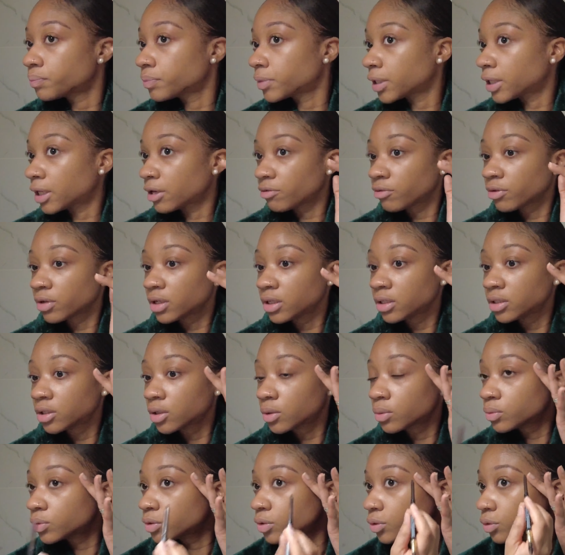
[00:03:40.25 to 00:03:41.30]
And I really
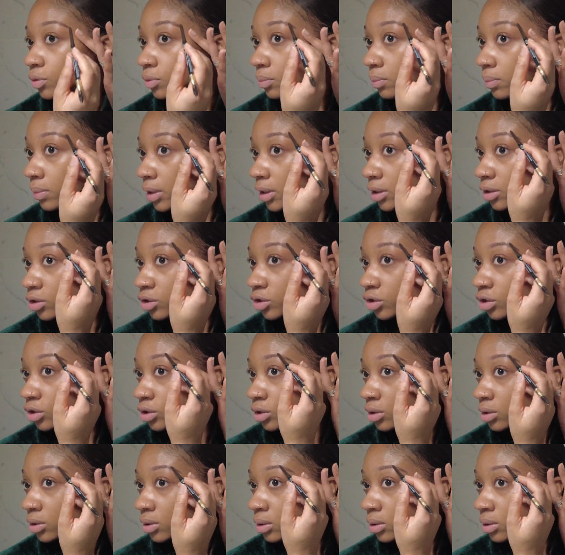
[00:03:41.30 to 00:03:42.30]
don't do much.